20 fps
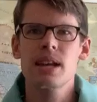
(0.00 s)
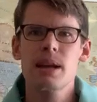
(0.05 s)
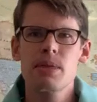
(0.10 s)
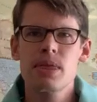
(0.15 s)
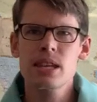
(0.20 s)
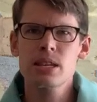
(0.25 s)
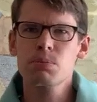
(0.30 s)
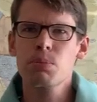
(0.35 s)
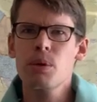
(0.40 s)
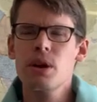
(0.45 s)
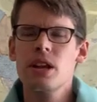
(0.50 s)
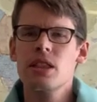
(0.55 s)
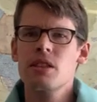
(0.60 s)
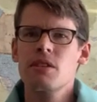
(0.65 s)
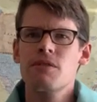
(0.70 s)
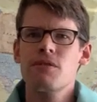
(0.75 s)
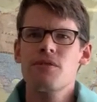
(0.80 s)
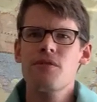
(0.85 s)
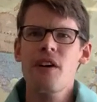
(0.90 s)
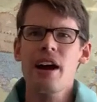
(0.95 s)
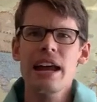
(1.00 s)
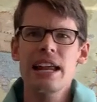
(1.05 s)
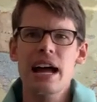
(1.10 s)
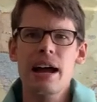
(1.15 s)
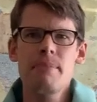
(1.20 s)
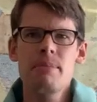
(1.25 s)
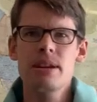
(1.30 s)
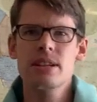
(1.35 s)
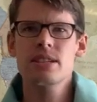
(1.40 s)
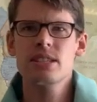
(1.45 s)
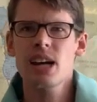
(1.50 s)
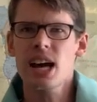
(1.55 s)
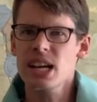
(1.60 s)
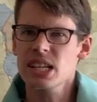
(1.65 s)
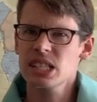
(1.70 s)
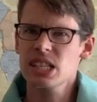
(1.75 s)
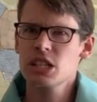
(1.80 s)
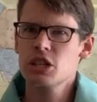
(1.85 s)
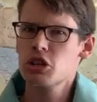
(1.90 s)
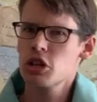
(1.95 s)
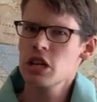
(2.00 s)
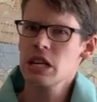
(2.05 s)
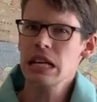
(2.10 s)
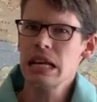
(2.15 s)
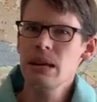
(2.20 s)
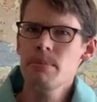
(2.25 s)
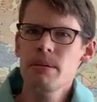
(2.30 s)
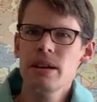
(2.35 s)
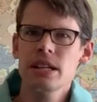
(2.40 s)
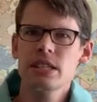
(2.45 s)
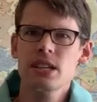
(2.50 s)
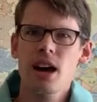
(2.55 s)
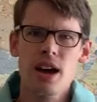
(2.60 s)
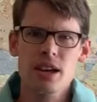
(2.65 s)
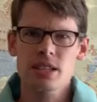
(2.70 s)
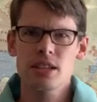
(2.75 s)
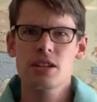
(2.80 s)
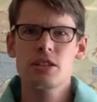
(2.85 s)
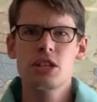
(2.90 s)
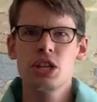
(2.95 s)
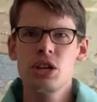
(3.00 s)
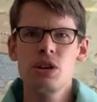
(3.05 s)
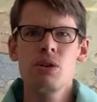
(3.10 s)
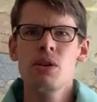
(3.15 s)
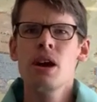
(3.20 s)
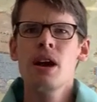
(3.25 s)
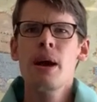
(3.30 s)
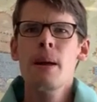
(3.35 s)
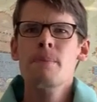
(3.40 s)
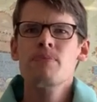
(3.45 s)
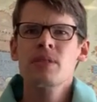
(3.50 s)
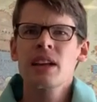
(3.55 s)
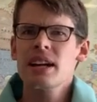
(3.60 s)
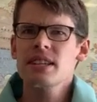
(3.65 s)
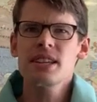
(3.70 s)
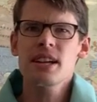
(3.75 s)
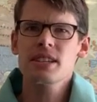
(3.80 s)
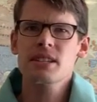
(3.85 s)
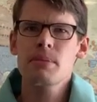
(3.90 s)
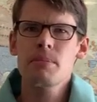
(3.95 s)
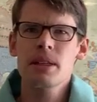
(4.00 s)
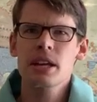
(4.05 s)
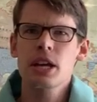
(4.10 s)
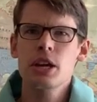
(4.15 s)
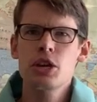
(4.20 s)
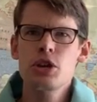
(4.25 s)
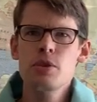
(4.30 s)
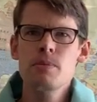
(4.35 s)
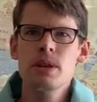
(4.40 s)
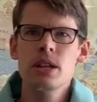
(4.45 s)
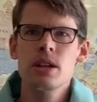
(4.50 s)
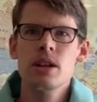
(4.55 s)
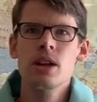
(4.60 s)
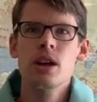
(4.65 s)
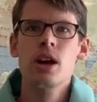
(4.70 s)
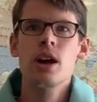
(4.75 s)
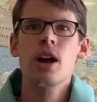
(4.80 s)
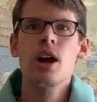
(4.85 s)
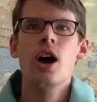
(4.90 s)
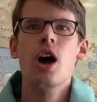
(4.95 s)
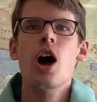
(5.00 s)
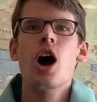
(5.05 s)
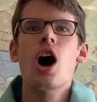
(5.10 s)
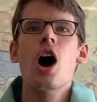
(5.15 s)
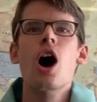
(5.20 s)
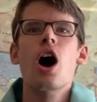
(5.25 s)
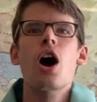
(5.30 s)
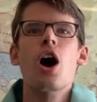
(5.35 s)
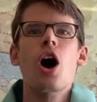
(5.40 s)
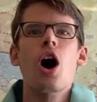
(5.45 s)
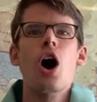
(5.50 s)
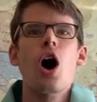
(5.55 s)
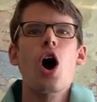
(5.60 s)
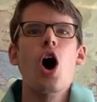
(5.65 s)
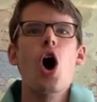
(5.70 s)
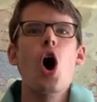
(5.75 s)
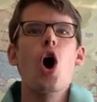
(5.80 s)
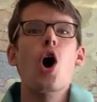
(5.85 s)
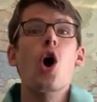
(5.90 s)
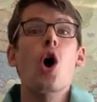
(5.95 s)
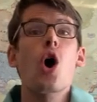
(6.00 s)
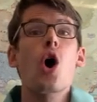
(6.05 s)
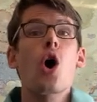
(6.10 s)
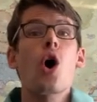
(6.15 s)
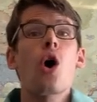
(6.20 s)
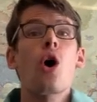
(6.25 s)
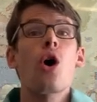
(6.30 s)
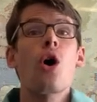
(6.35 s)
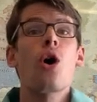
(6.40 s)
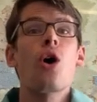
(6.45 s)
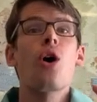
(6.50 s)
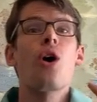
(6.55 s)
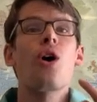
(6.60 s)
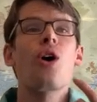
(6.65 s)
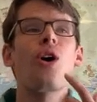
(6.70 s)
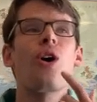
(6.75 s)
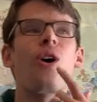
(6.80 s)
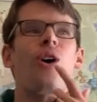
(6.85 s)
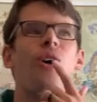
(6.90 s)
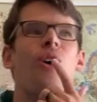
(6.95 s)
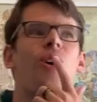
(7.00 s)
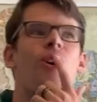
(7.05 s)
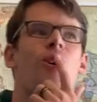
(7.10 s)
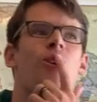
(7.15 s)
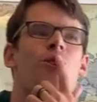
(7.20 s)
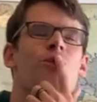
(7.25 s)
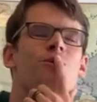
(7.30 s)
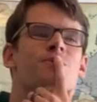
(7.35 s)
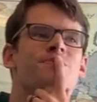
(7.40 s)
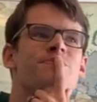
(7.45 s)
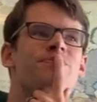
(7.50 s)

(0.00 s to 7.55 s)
at this point in the fight? I'm exhausted. Shouldn't he be exhausted too? That's not something a human... Oh.